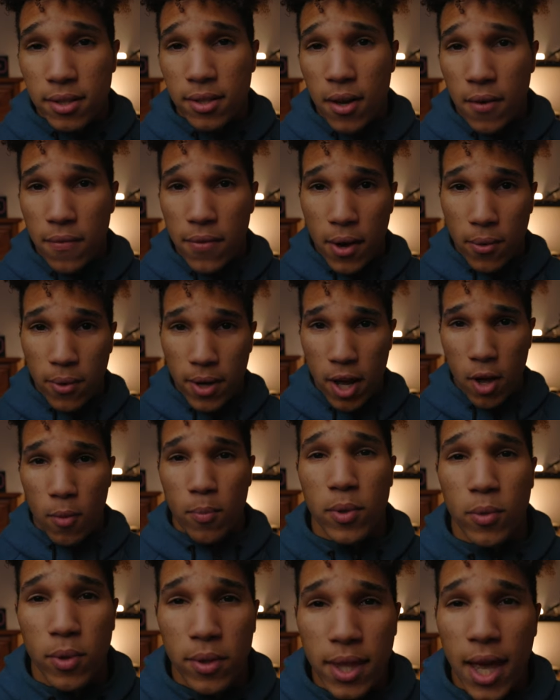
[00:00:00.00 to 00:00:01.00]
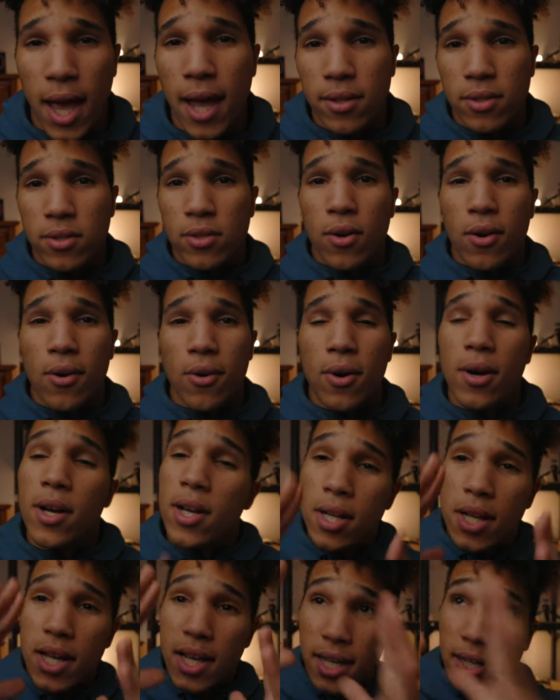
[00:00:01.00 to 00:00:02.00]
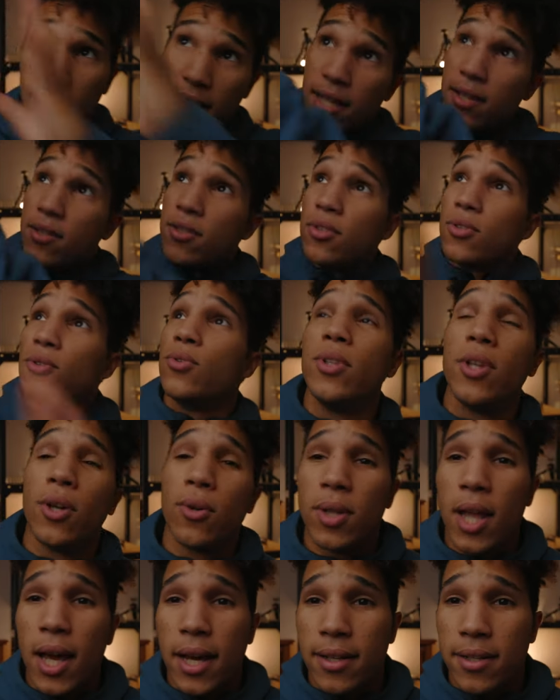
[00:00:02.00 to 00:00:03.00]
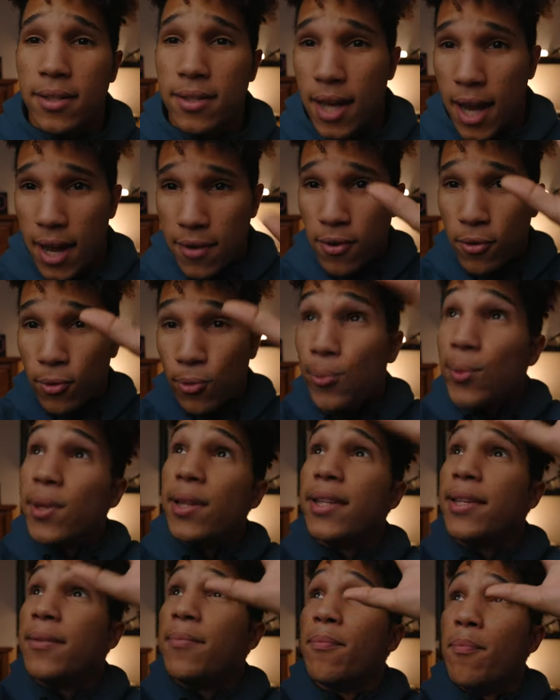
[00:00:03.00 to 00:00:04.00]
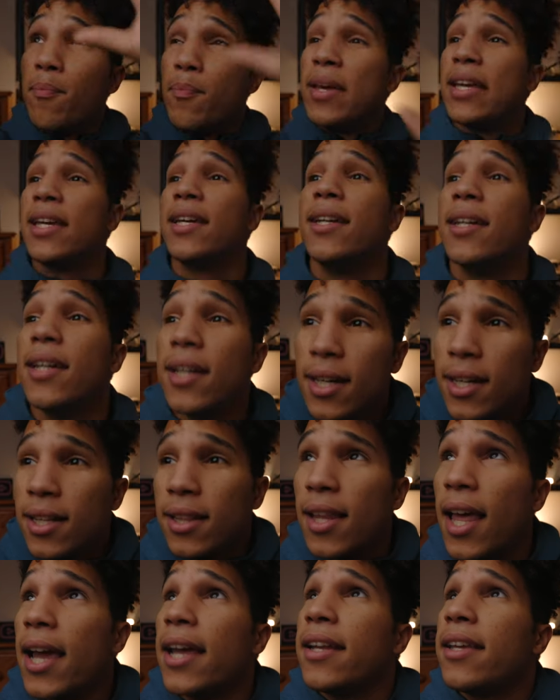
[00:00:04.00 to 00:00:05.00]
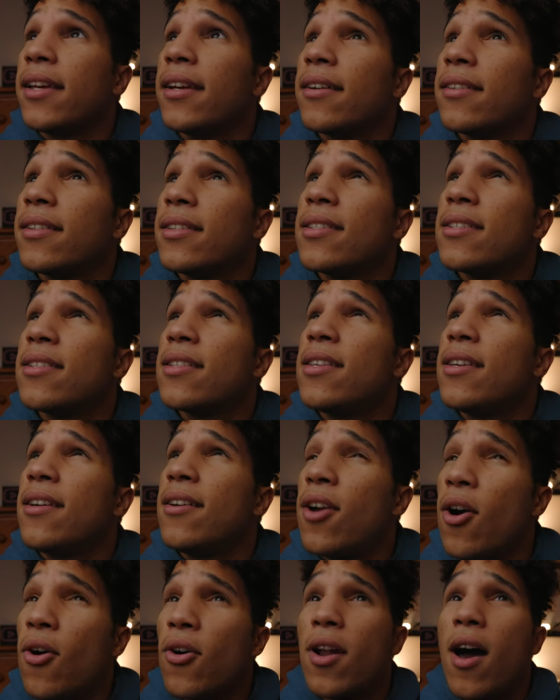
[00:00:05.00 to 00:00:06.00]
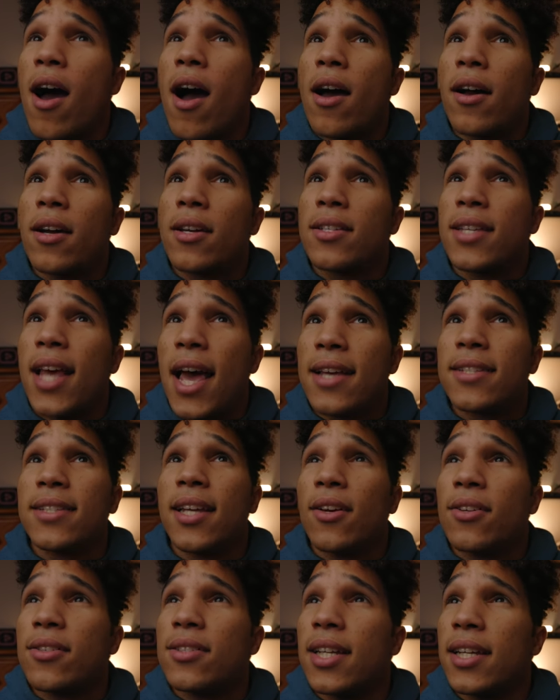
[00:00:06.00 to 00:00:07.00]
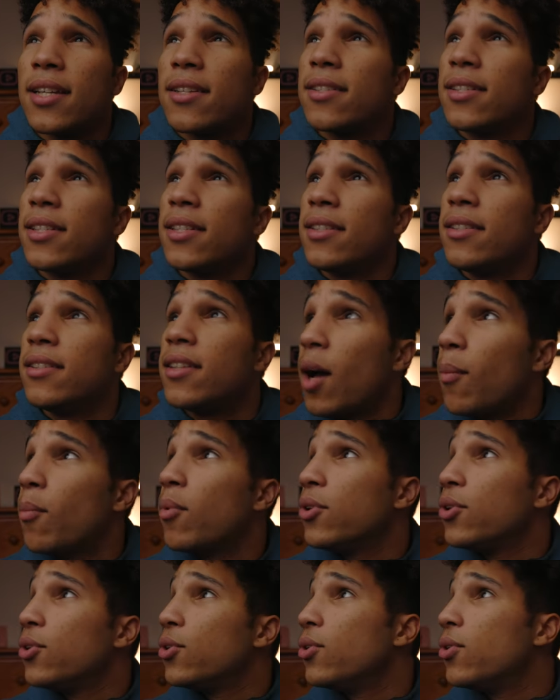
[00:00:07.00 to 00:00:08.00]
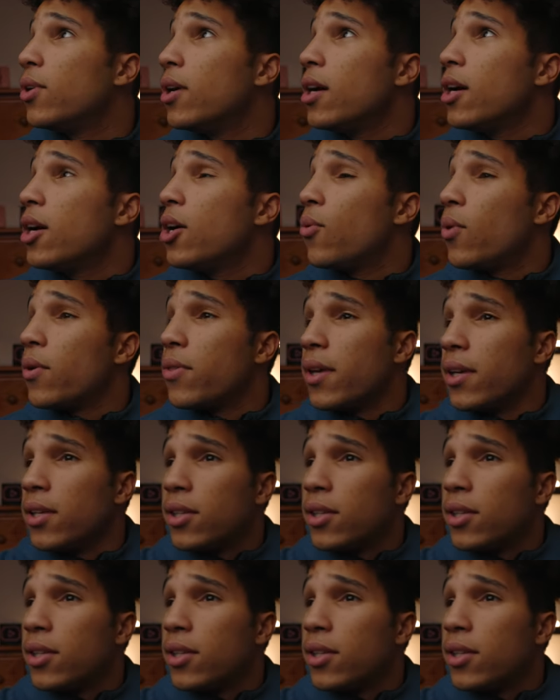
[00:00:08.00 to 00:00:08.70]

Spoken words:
stuff that would help me with that. So in studio lights. I have a really big light here. This is the Godox SL60W with a